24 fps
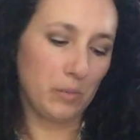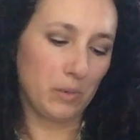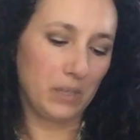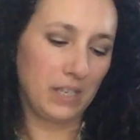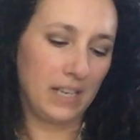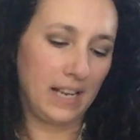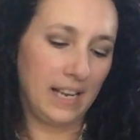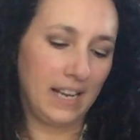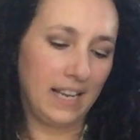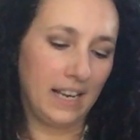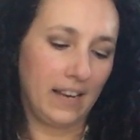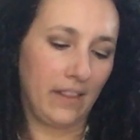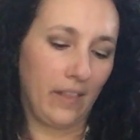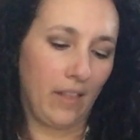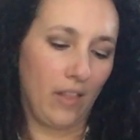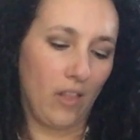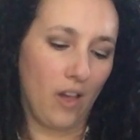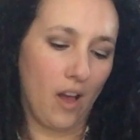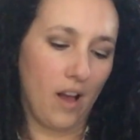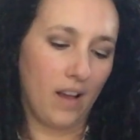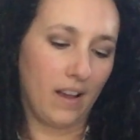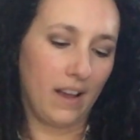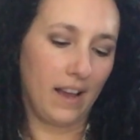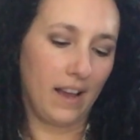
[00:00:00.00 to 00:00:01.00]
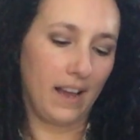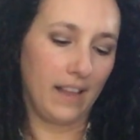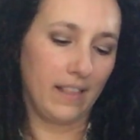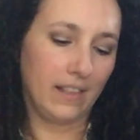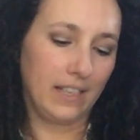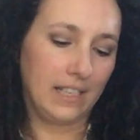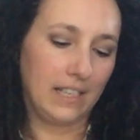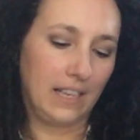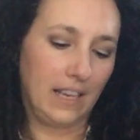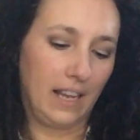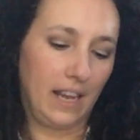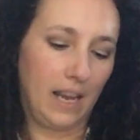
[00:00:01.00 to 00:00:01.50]
were taken on the Long
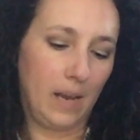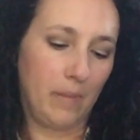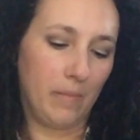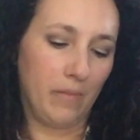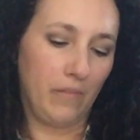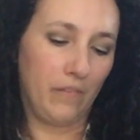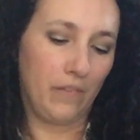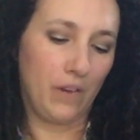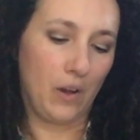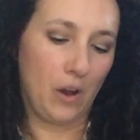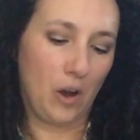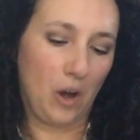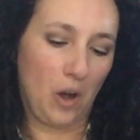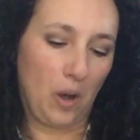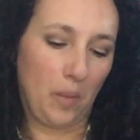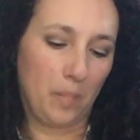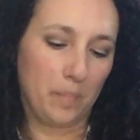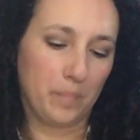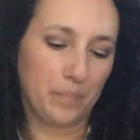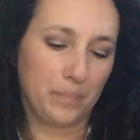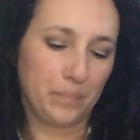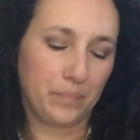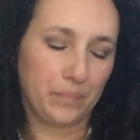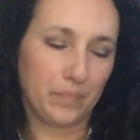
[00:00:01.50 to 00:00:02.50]
Island Game Farm.